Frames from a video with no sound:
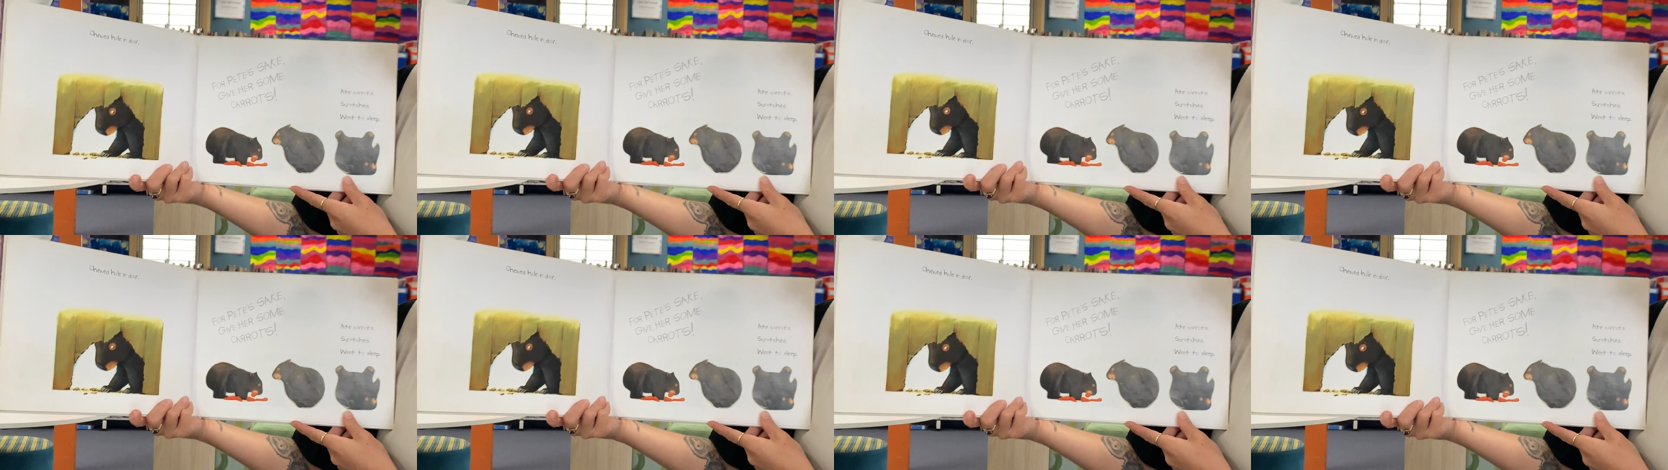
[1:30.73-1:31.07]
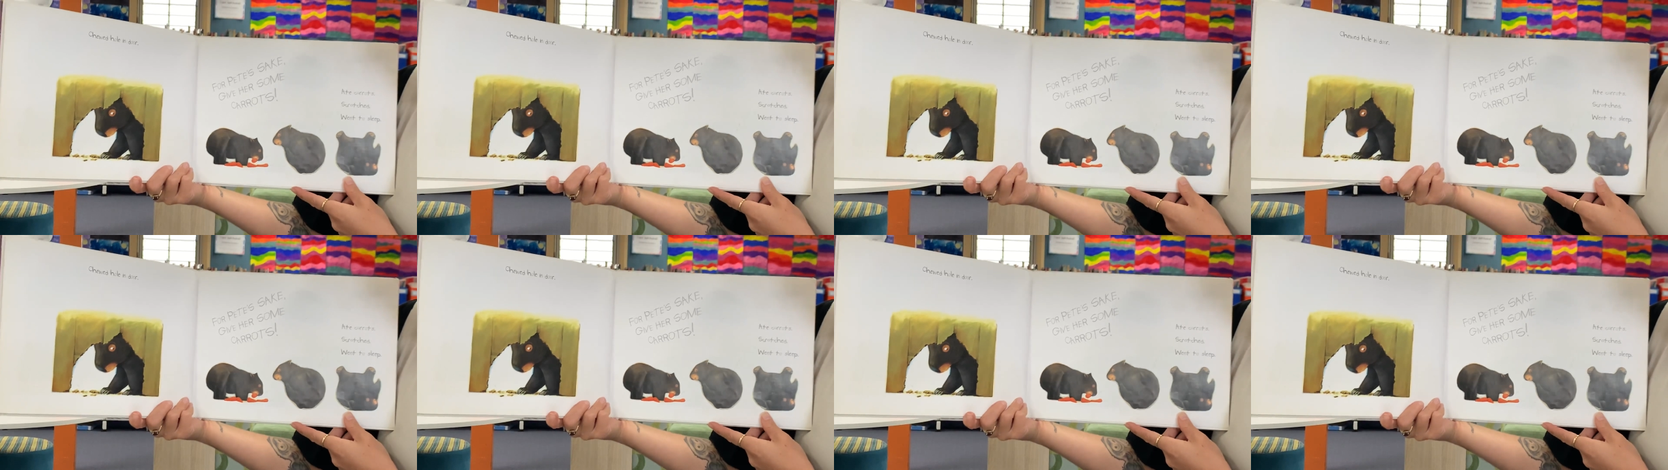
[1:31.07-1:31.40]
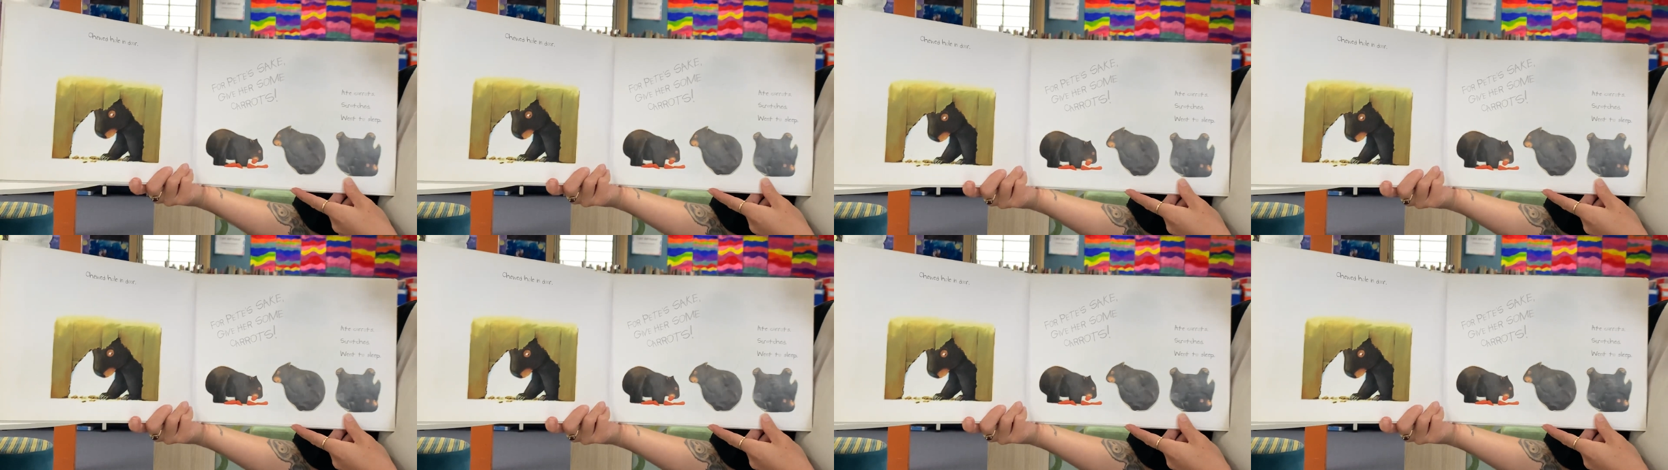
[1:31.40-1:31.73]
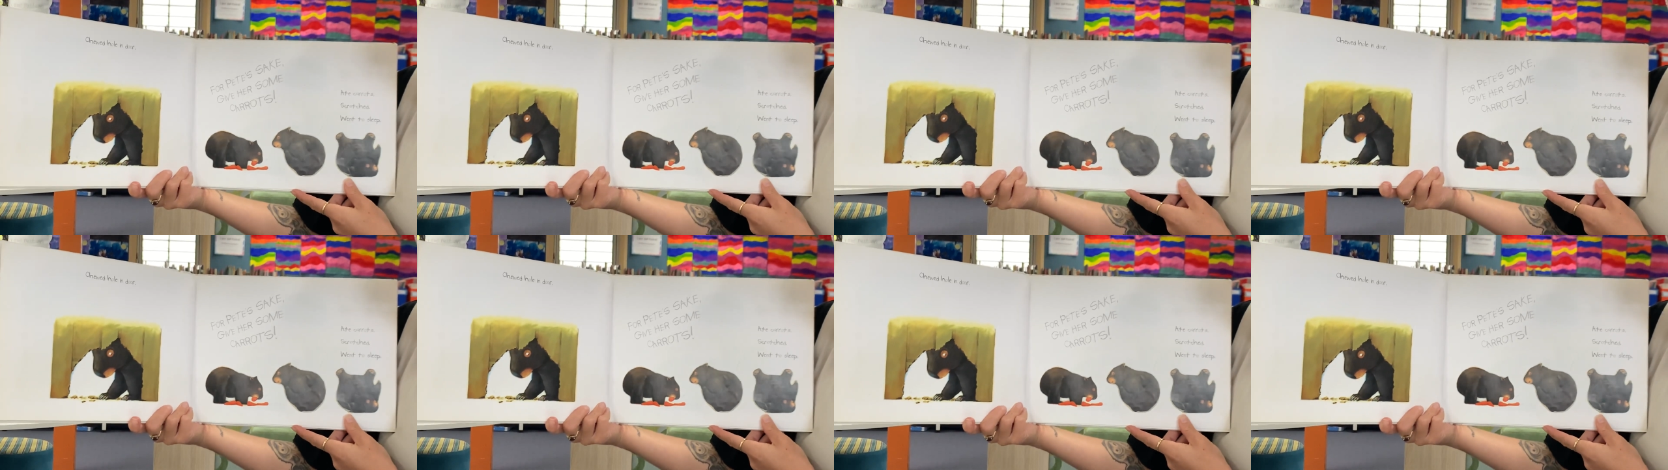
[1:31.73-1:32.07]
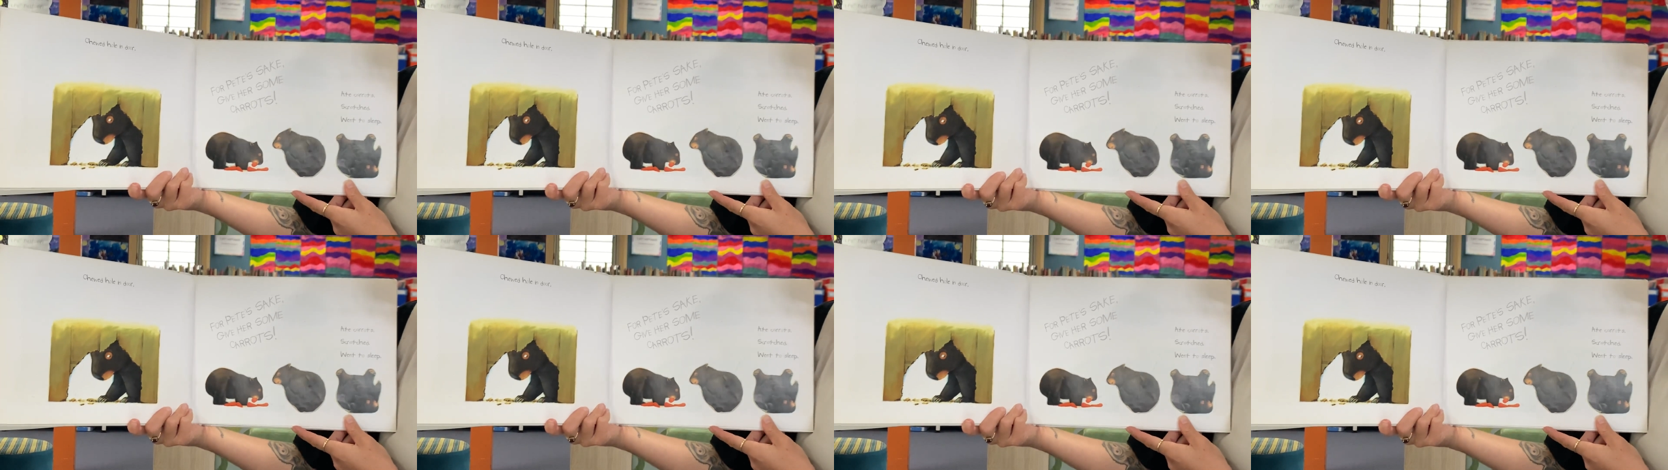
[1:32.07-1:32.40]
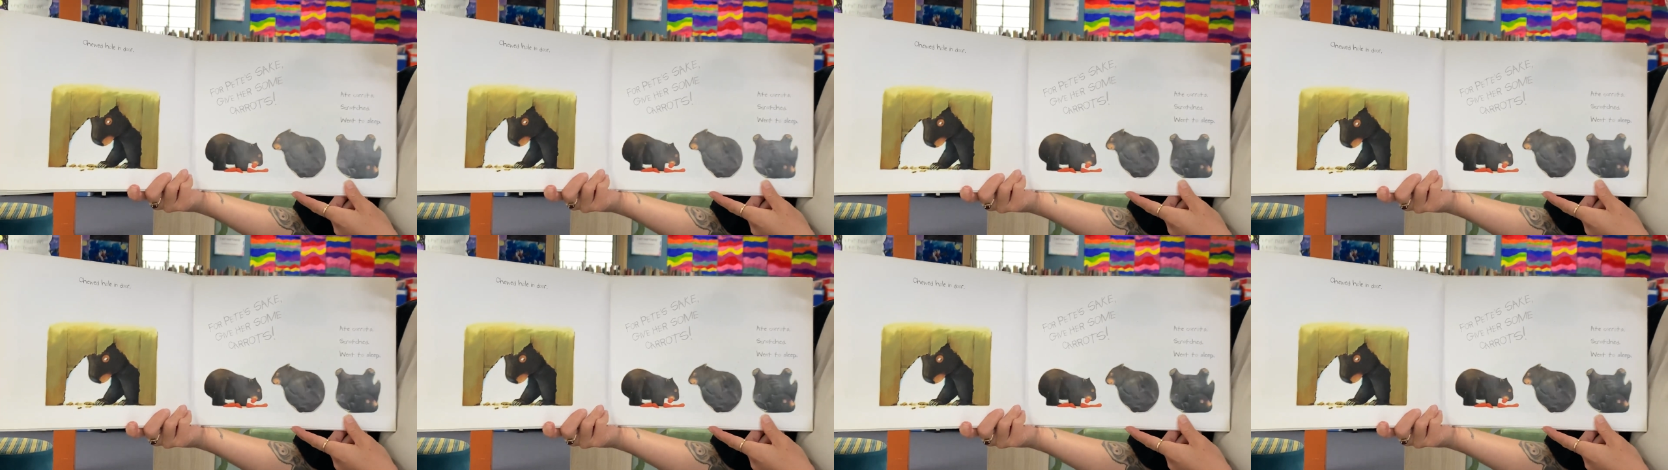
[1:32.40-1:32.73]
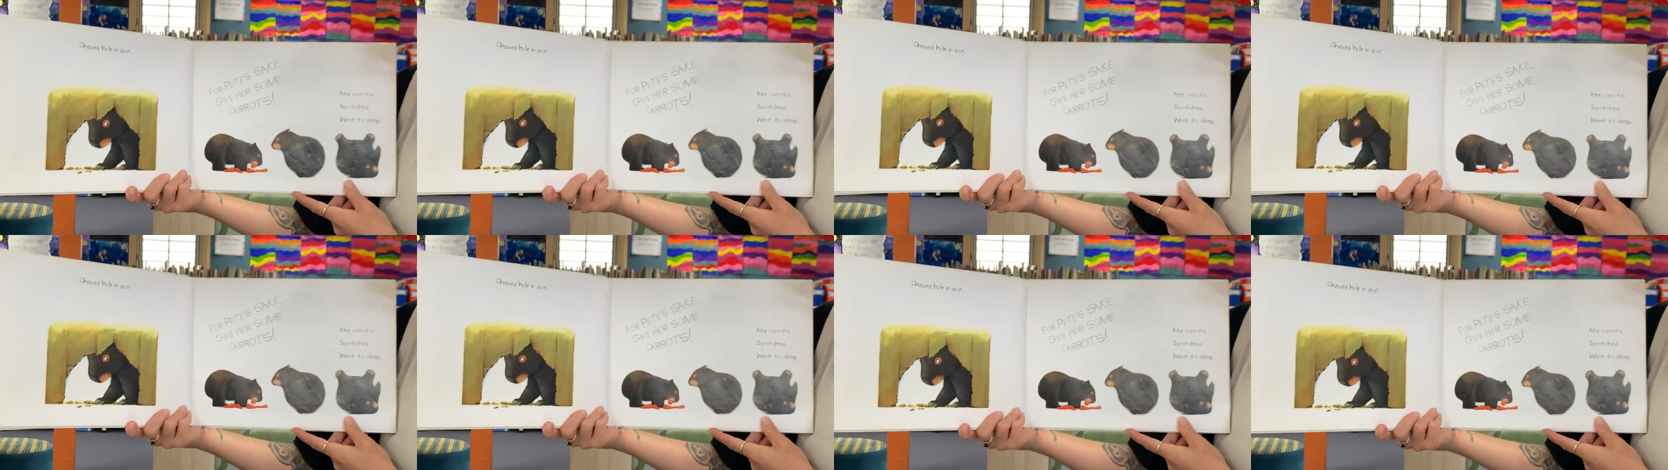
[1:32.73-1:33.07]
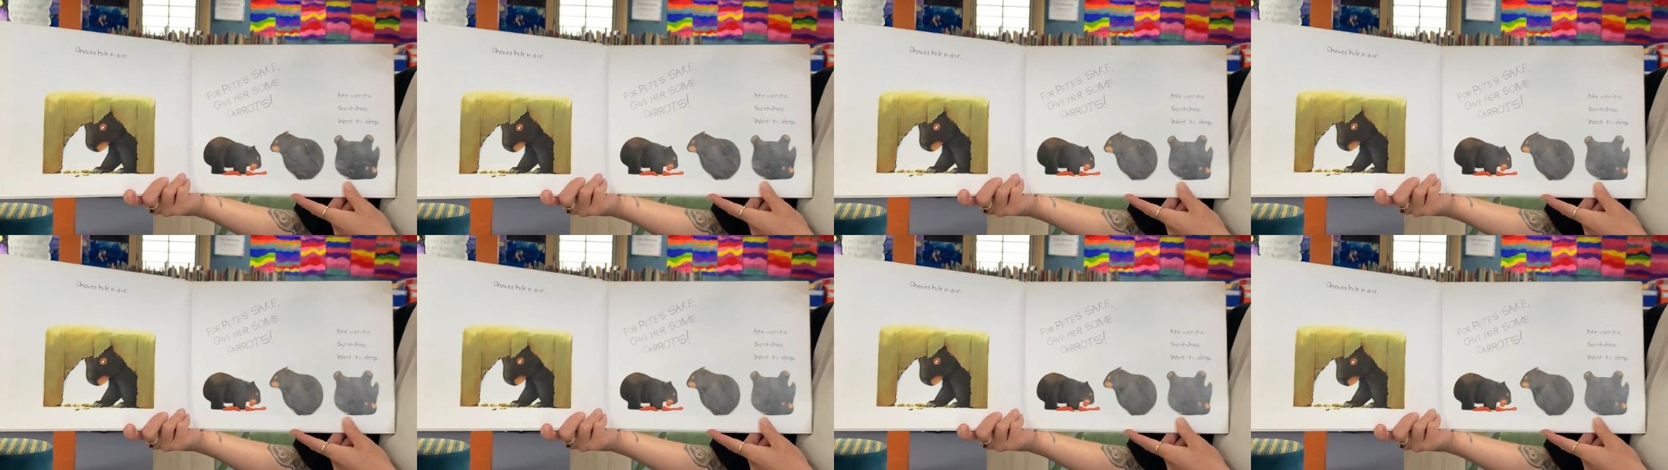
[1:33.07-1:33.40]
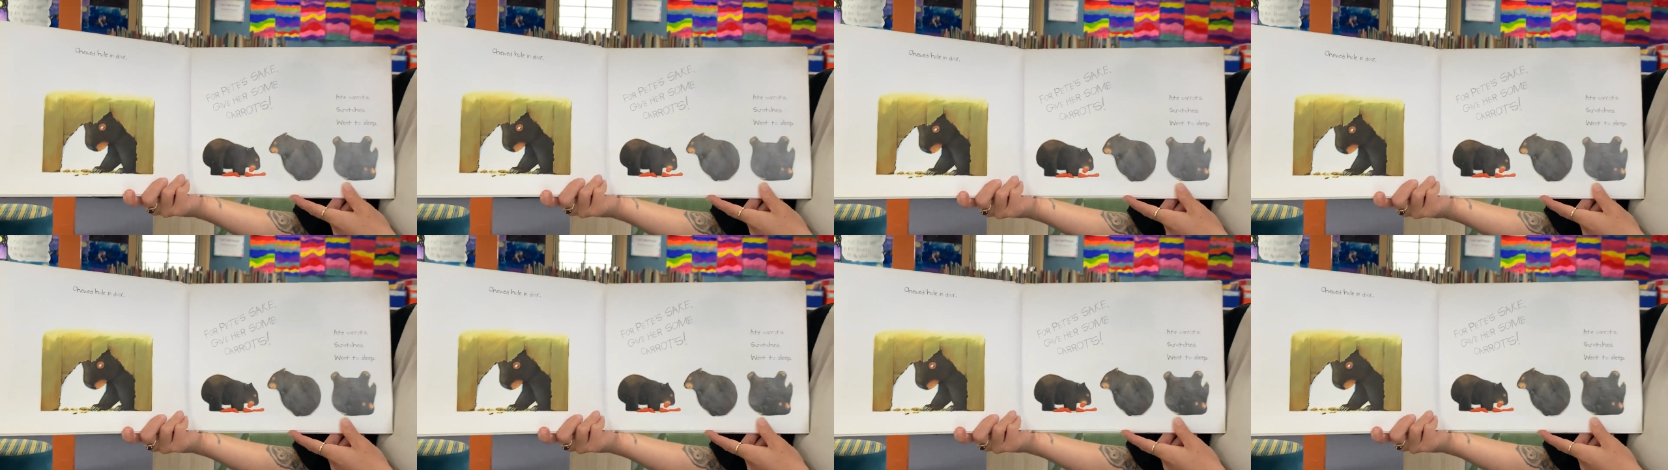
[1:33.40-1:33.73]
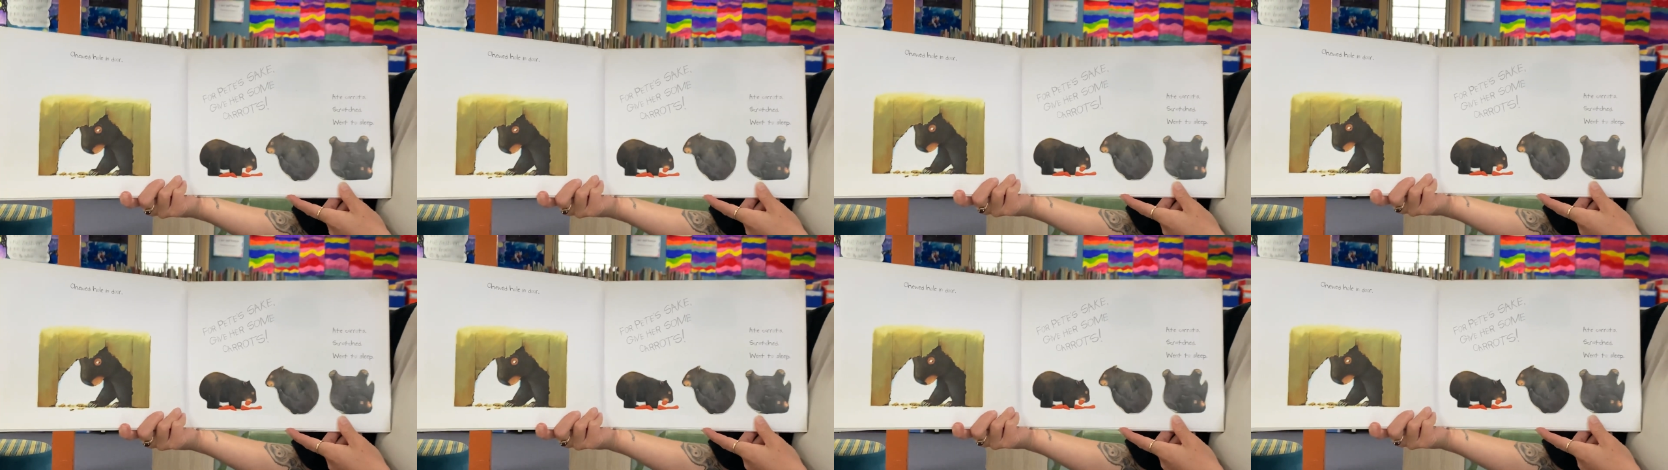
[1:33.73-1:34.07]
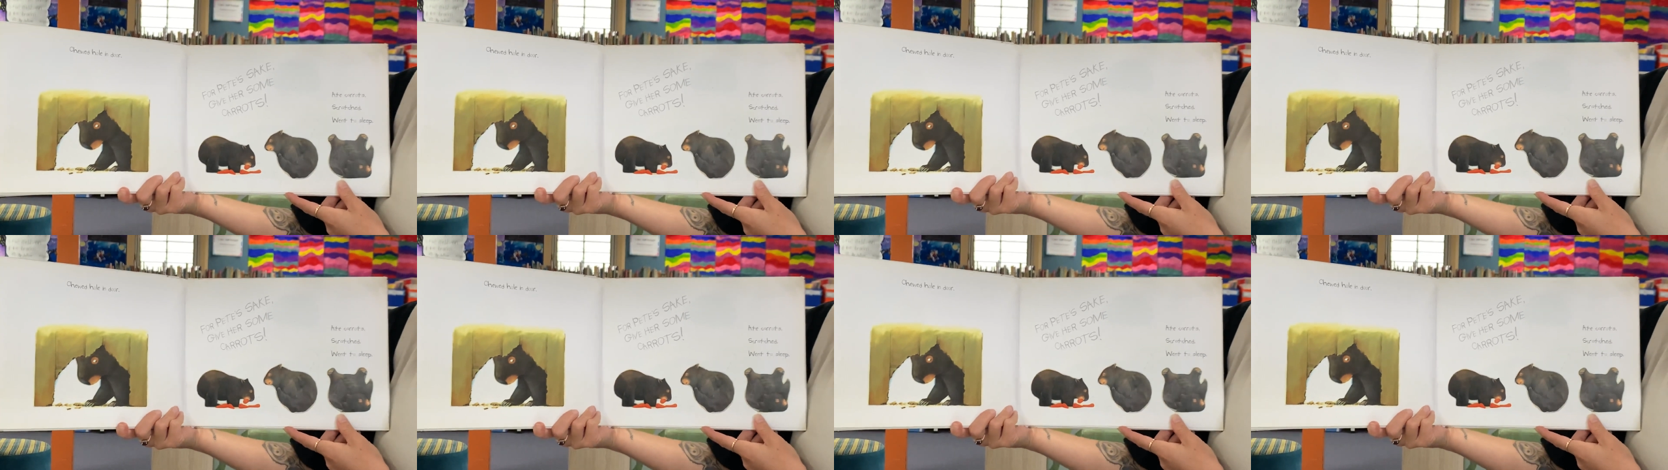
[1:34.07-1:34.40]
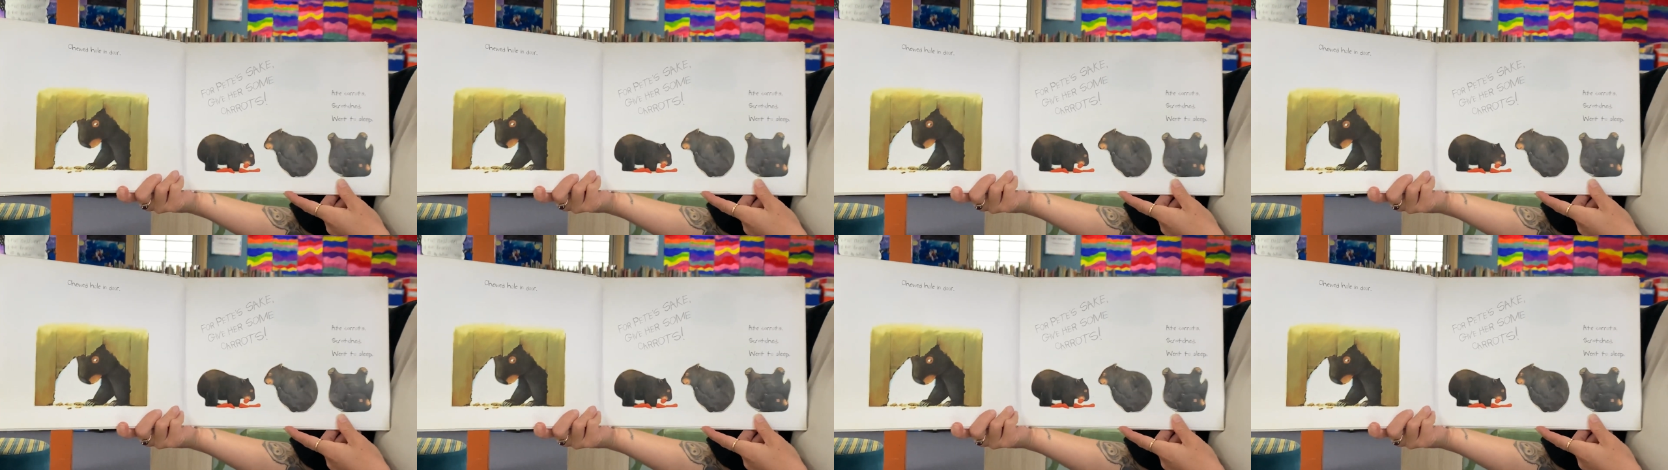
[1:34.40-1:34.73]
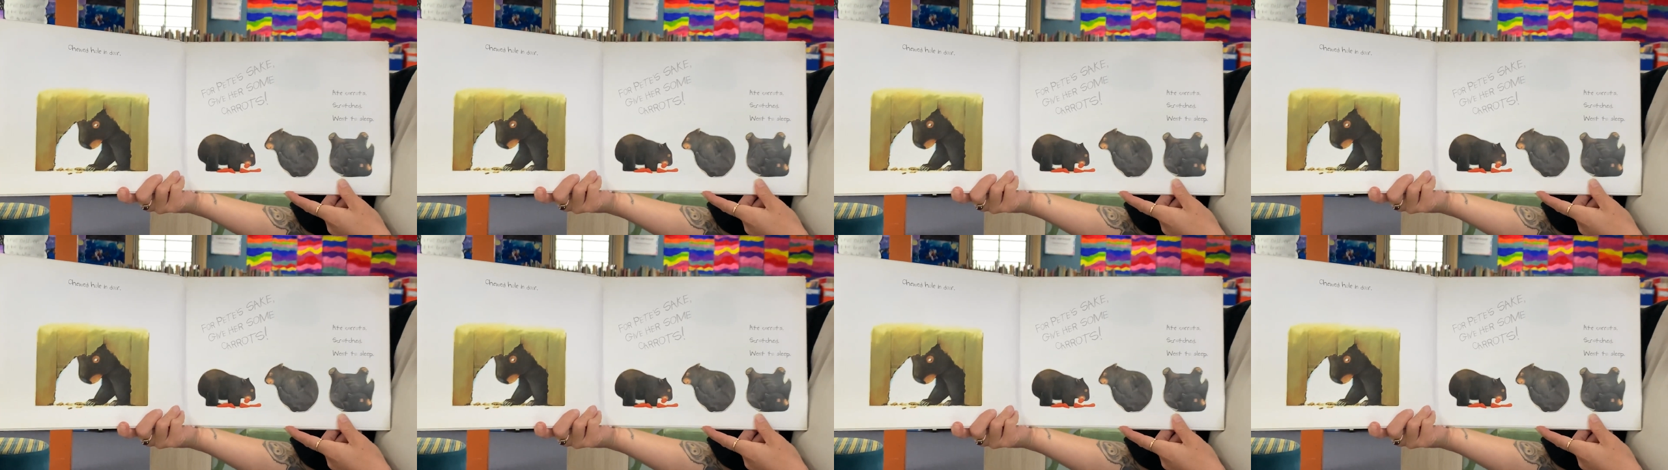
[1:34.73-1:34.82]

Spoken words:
[unreadable: no face in view]